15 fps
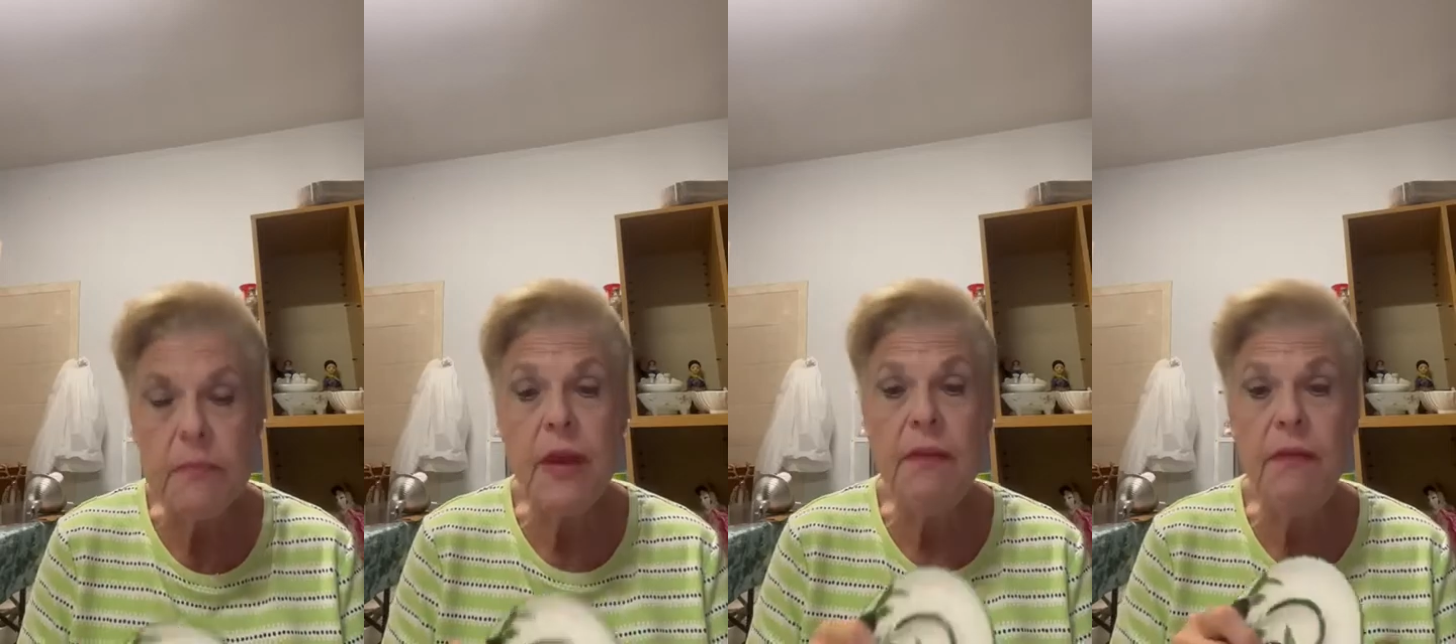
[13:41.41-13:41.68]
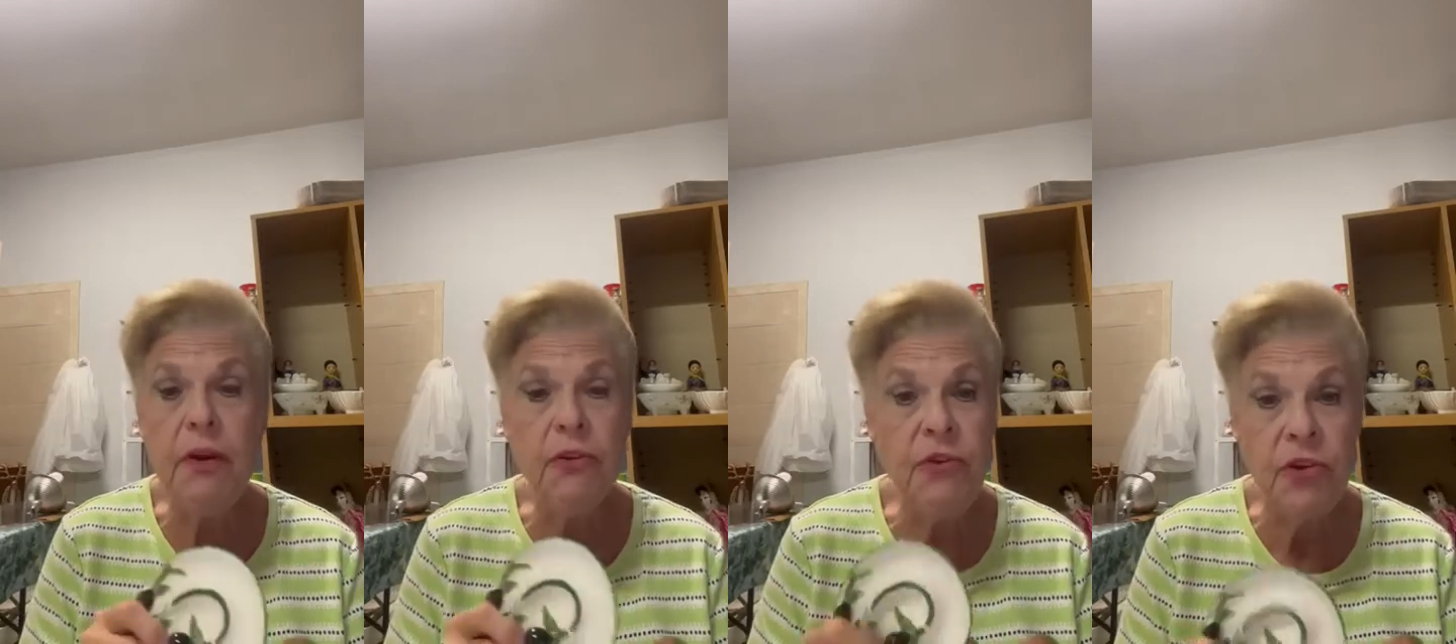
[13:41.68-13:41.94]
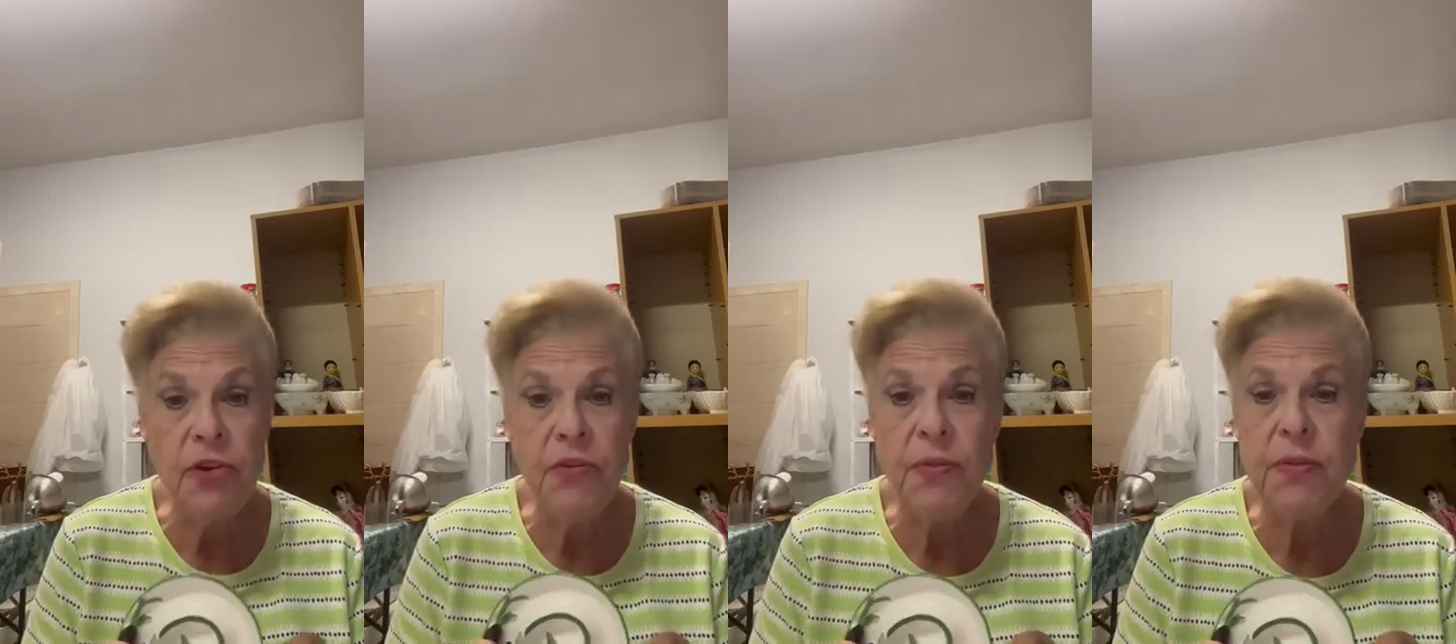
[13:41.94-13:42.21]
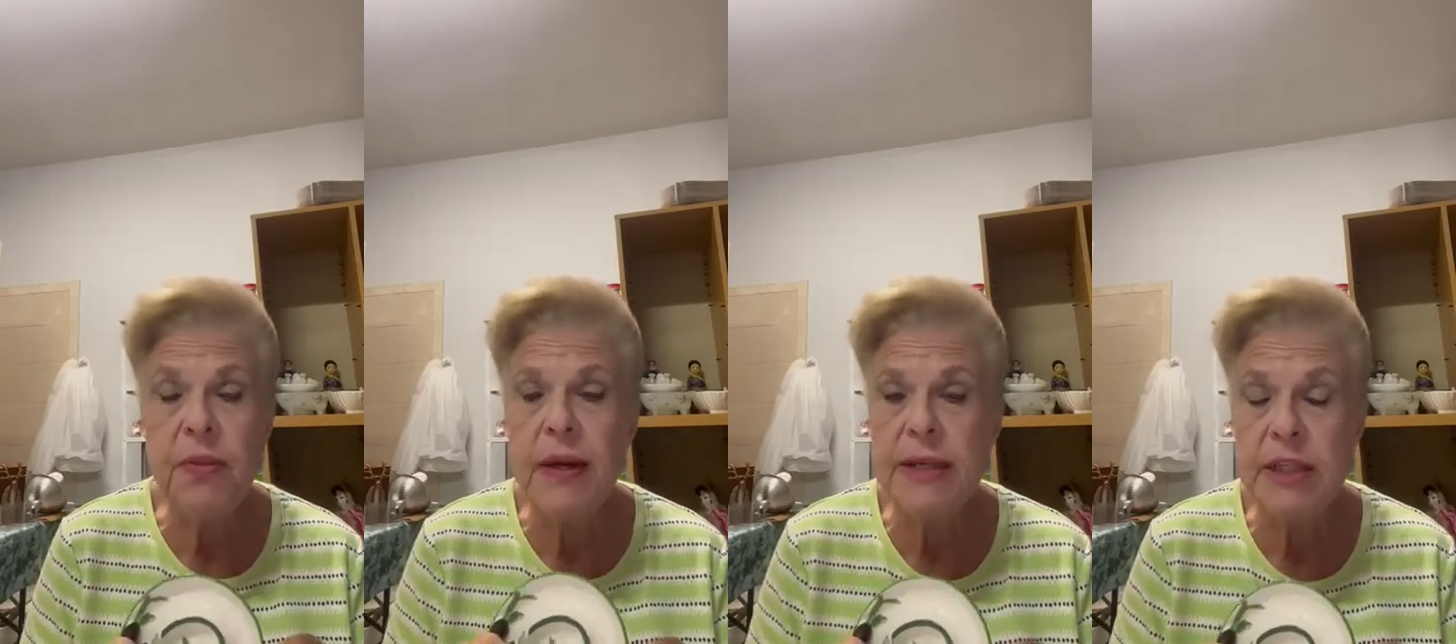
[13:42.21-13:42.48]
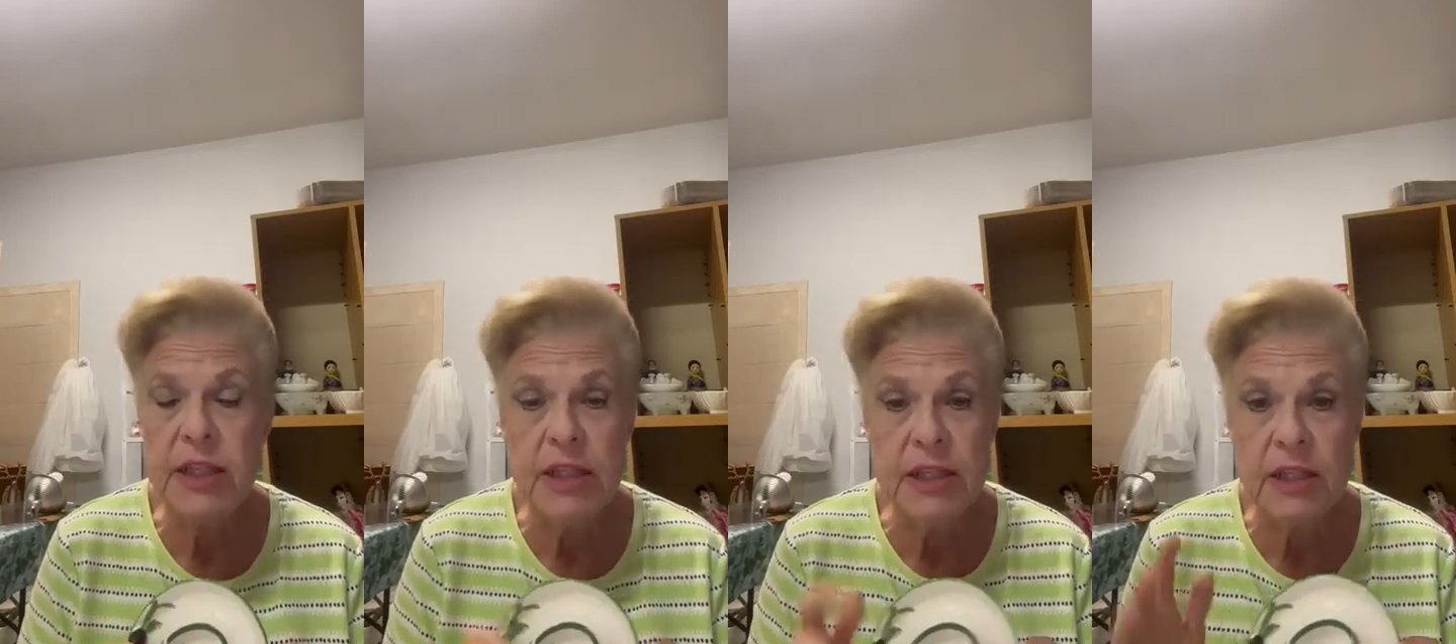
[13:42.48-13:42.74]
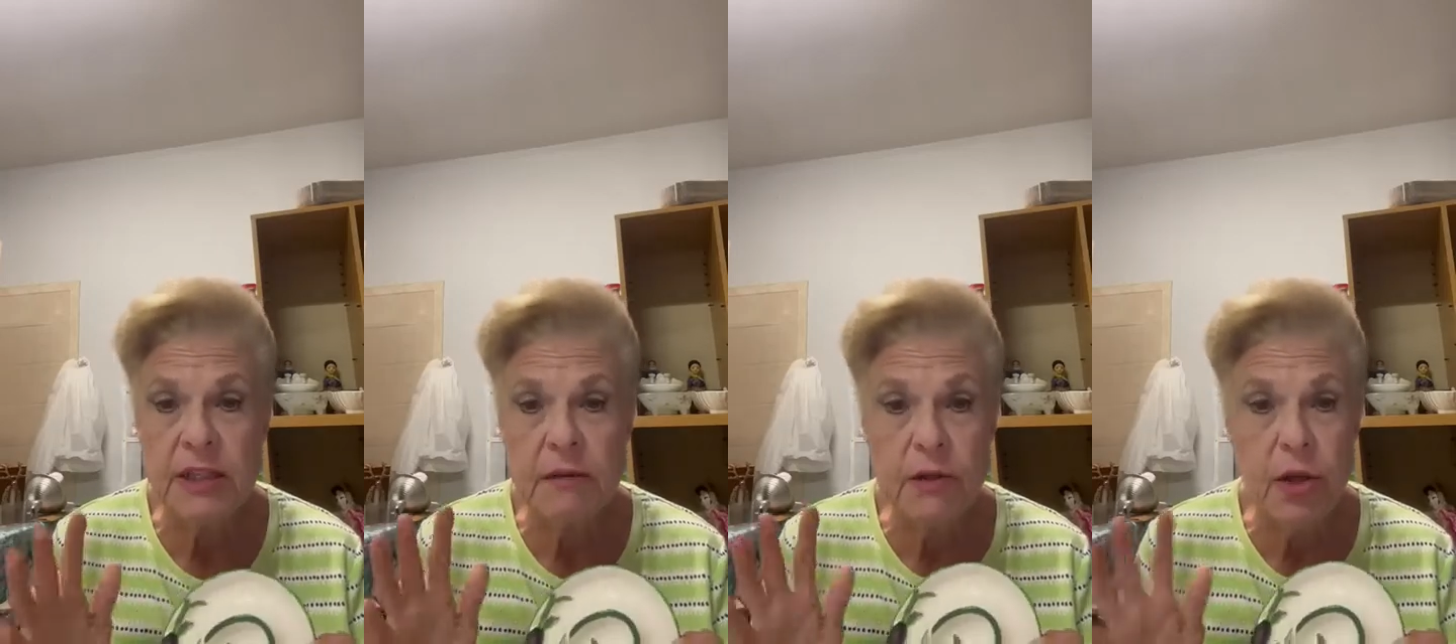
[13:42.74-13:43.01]
There's just
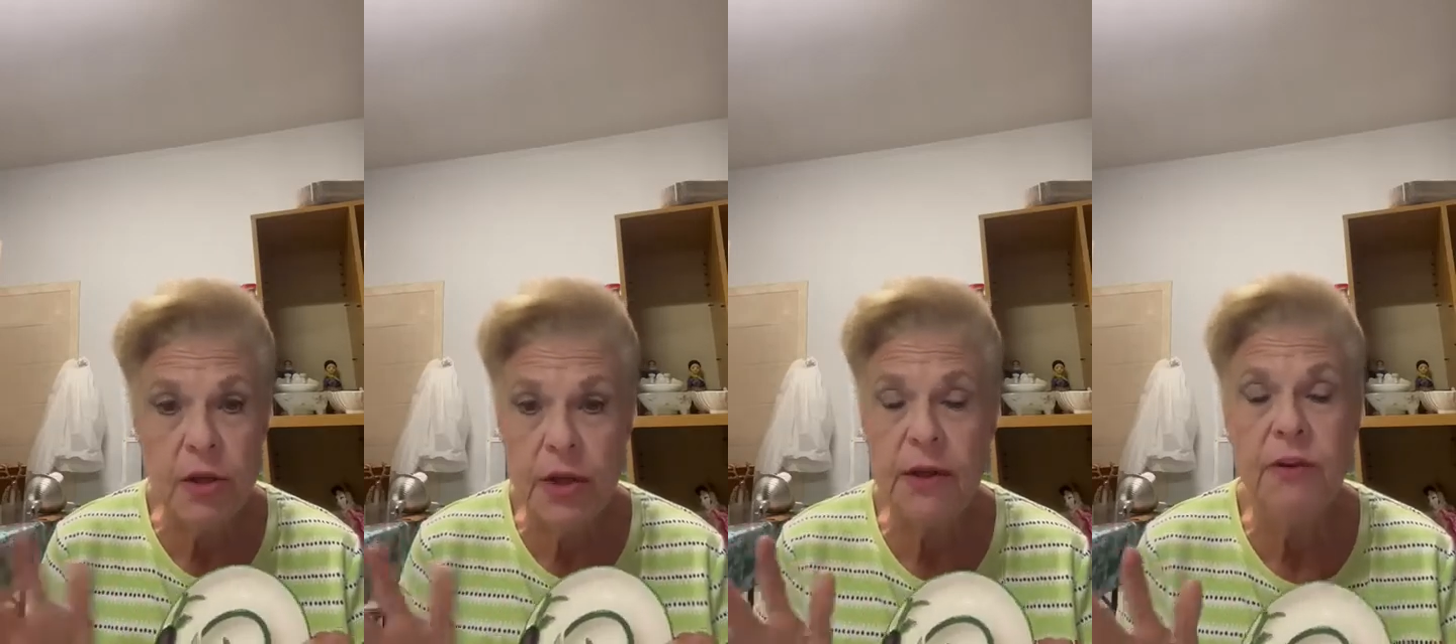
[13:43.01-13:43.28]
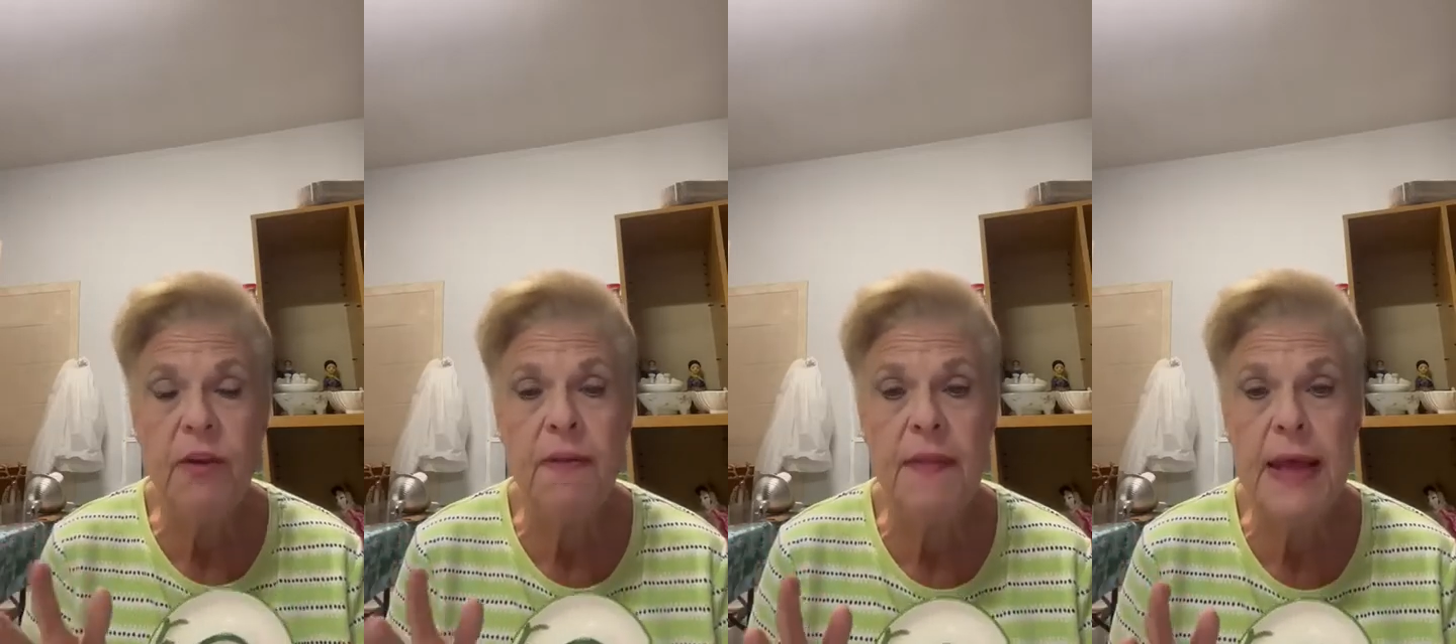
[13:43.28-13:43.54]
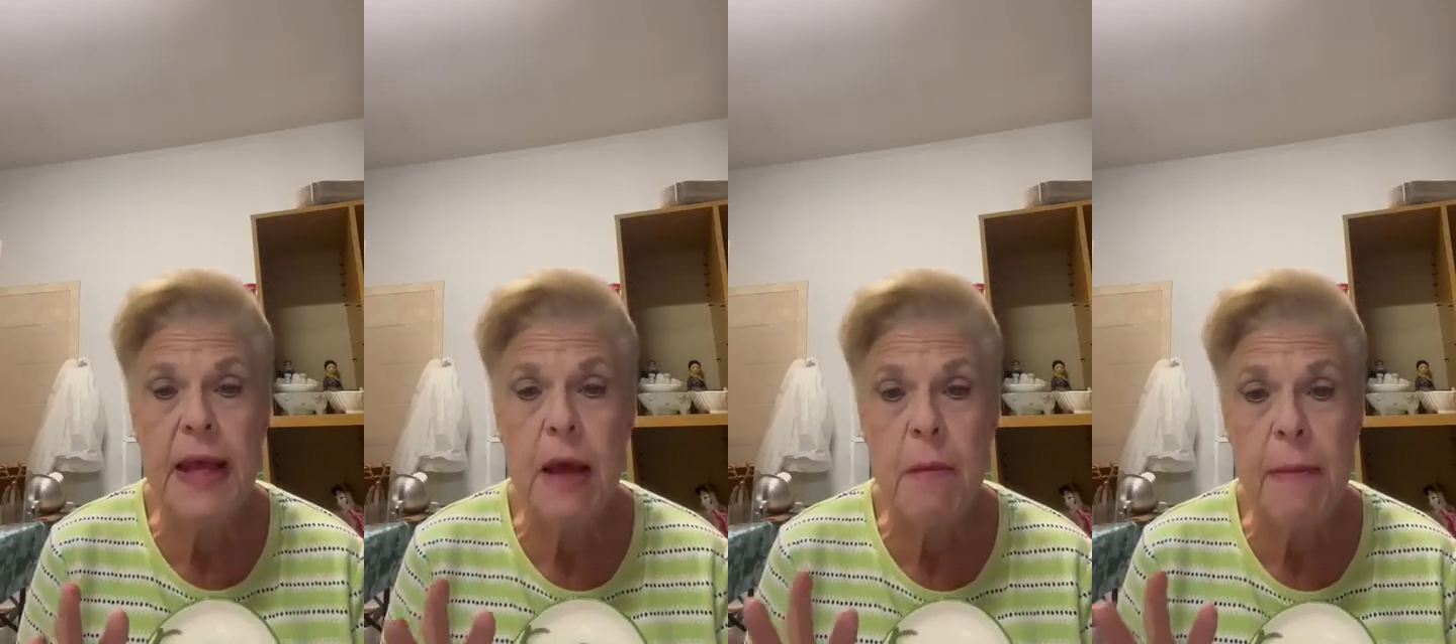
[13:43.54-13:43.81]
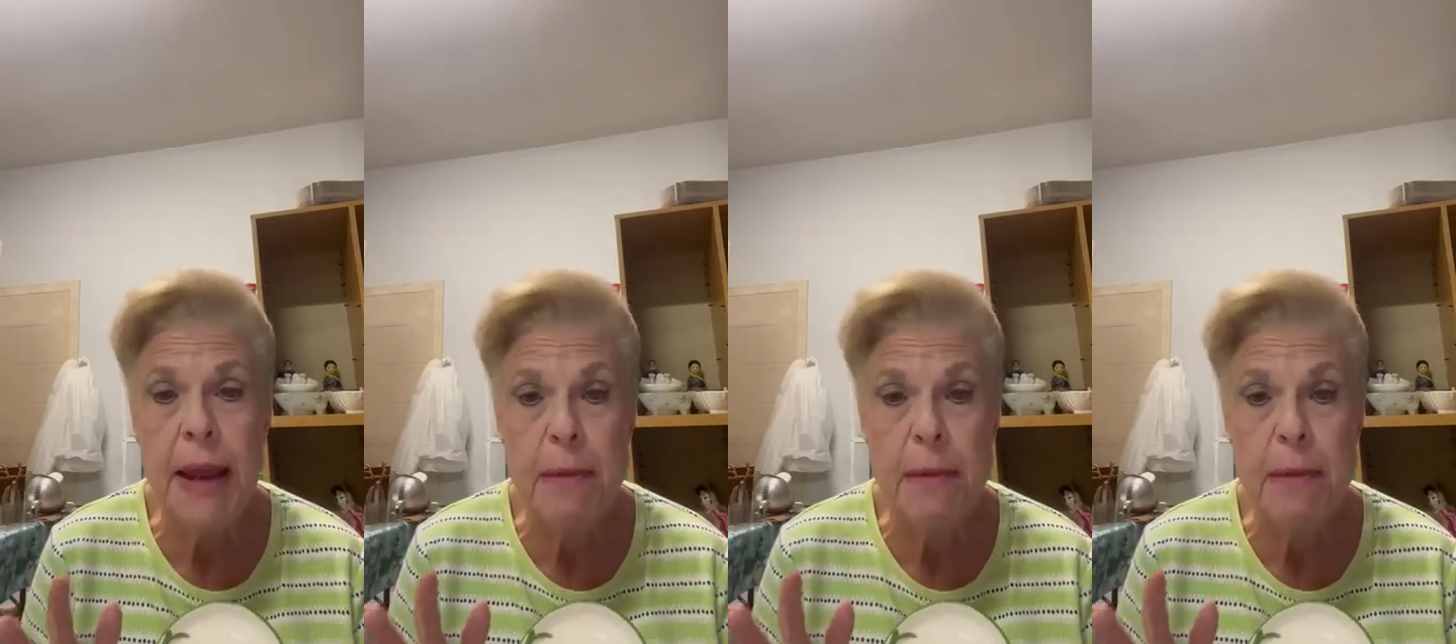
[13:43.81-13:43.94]
a look to them,